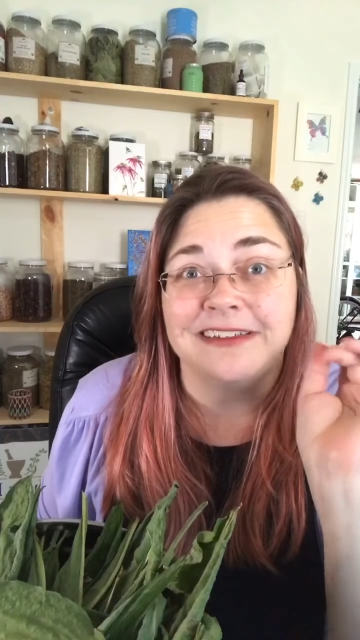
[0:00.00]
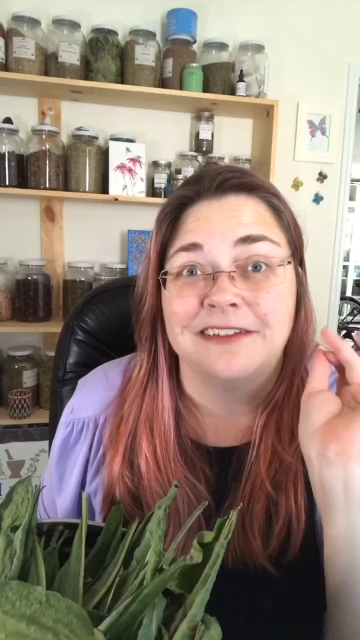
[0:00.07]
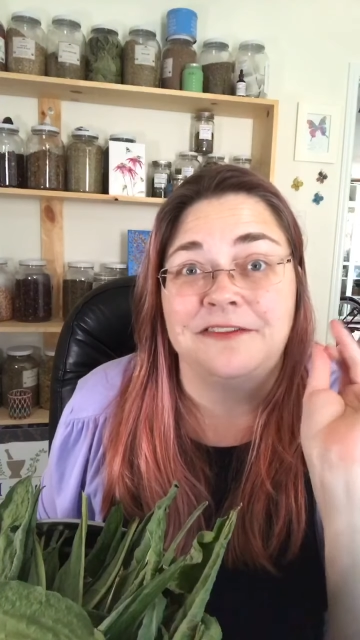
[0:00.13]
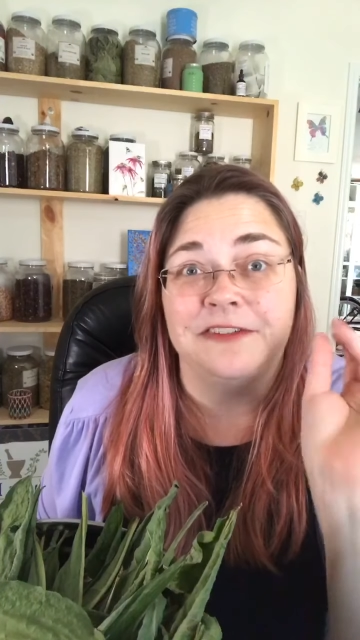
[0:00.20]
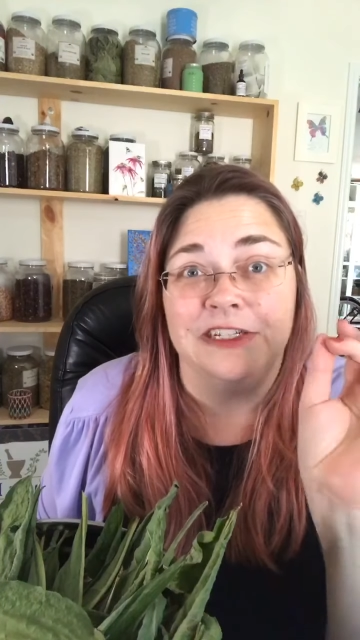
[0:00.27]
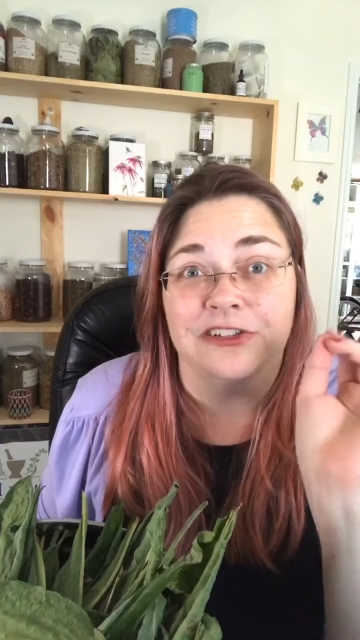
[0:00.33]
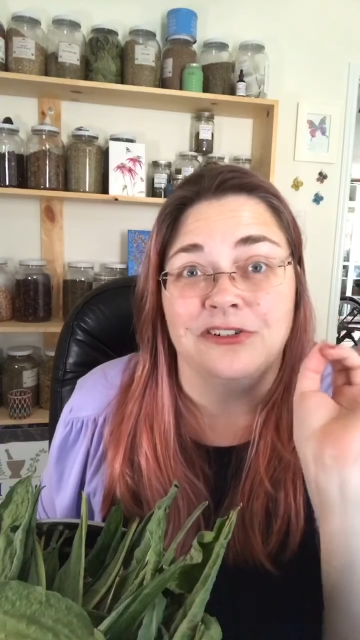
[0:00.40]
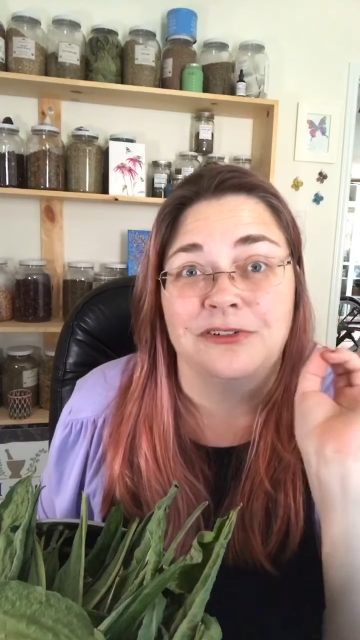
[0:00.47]

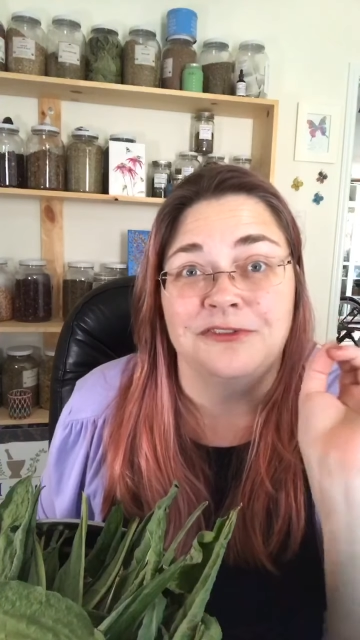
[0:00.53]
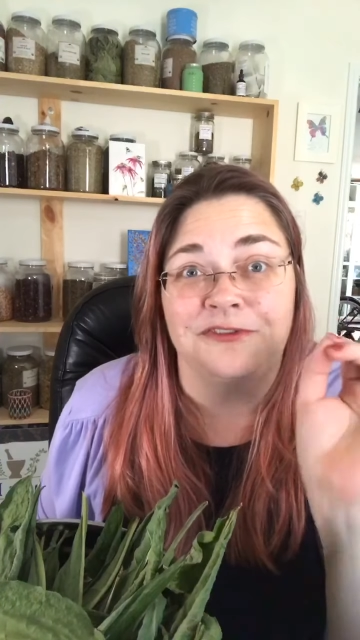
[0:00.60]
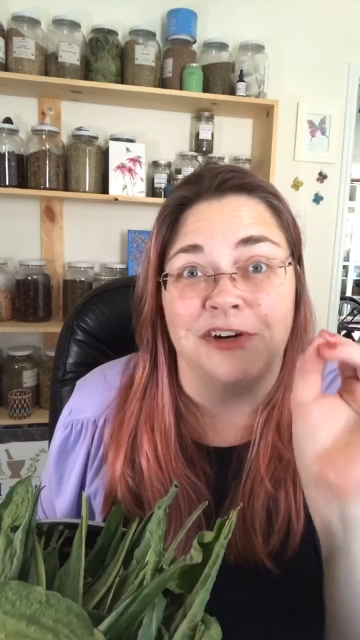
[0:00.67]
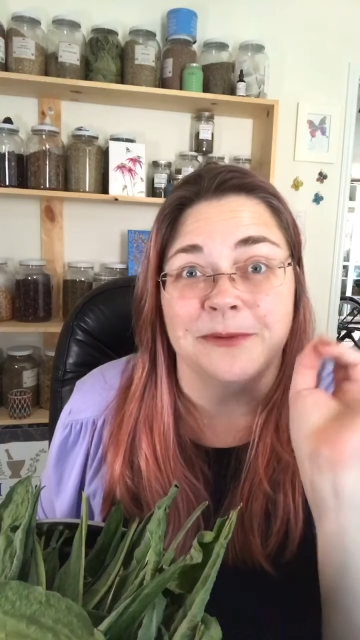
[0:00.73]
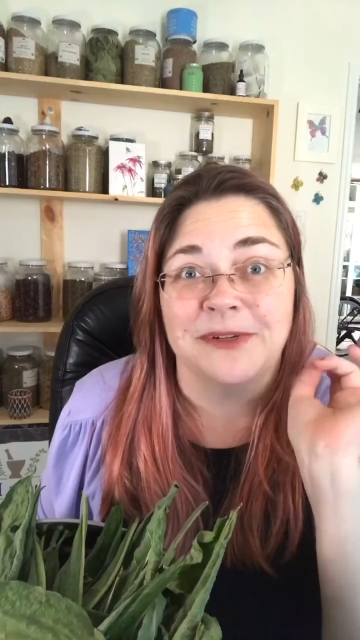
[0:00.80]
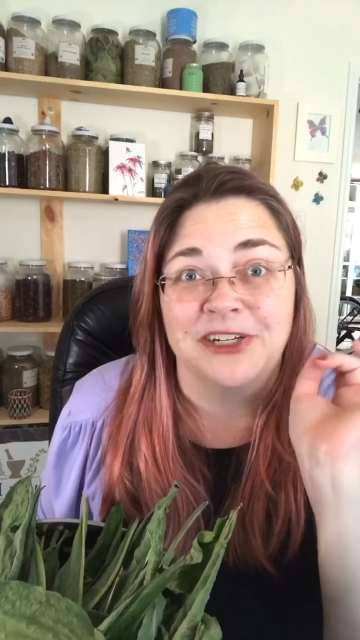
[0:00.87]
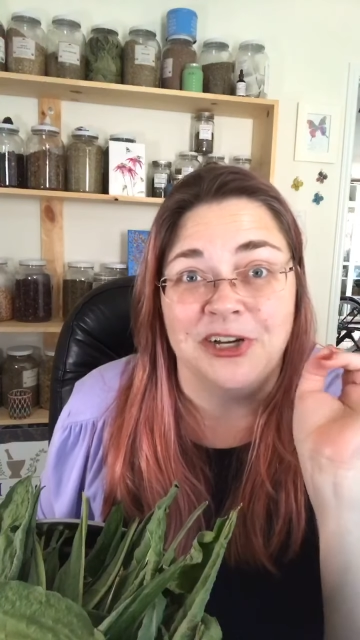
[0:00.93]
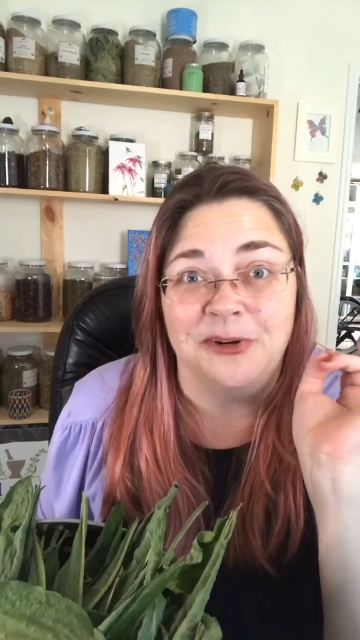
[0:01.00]
official
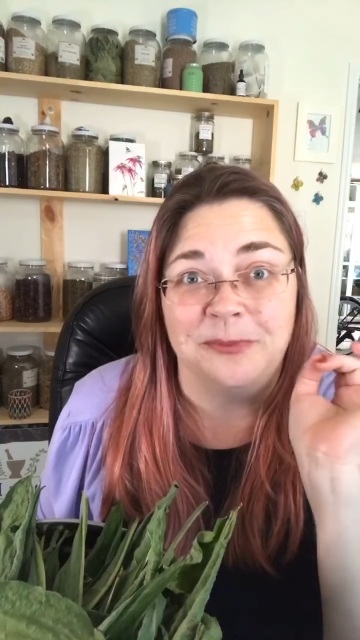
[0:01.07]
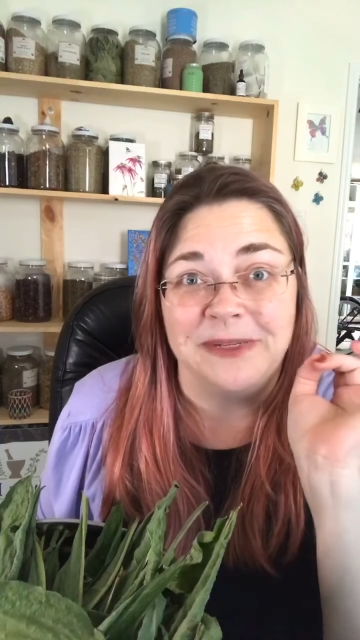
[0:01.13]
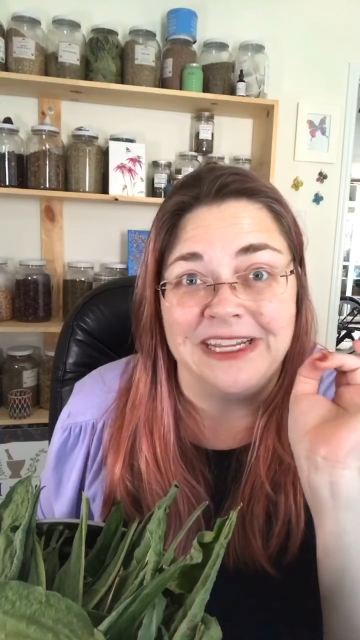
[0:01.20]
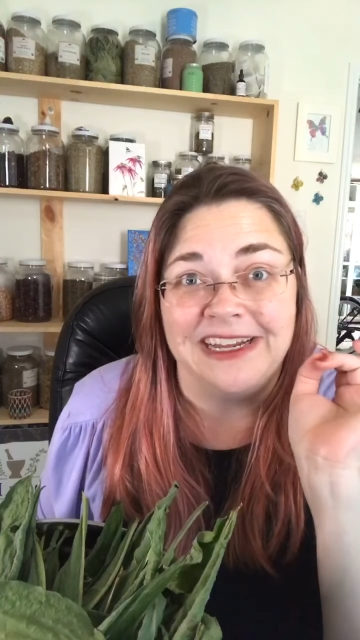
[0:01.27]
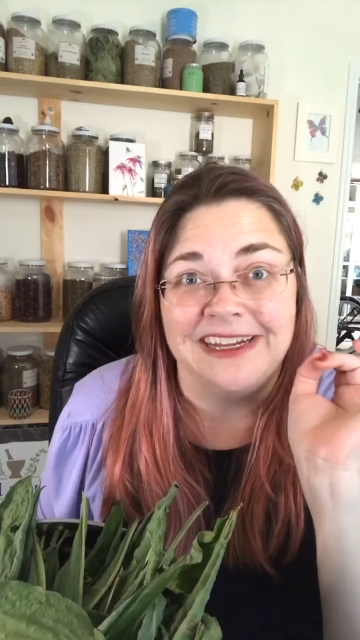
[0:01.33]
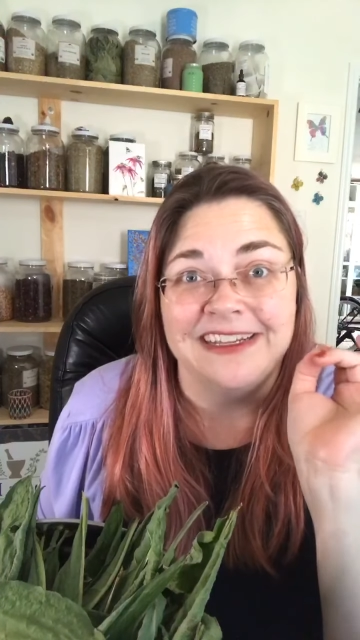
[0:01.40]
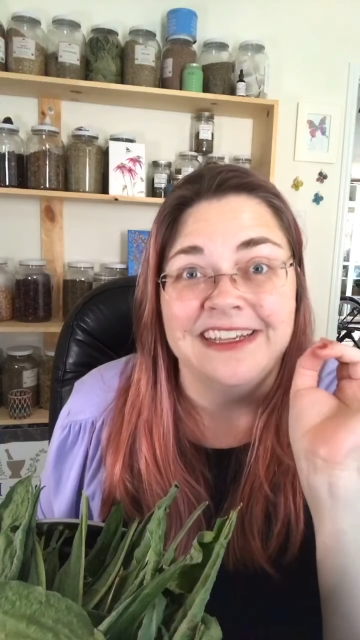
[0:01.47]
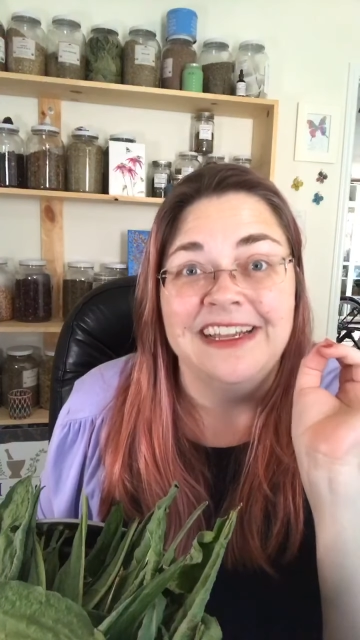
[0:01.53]

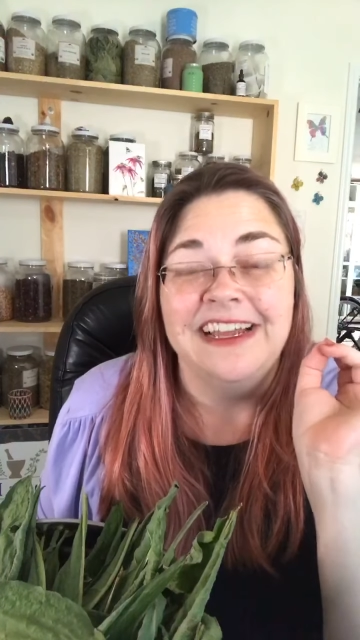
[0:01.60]
pharmacopoeia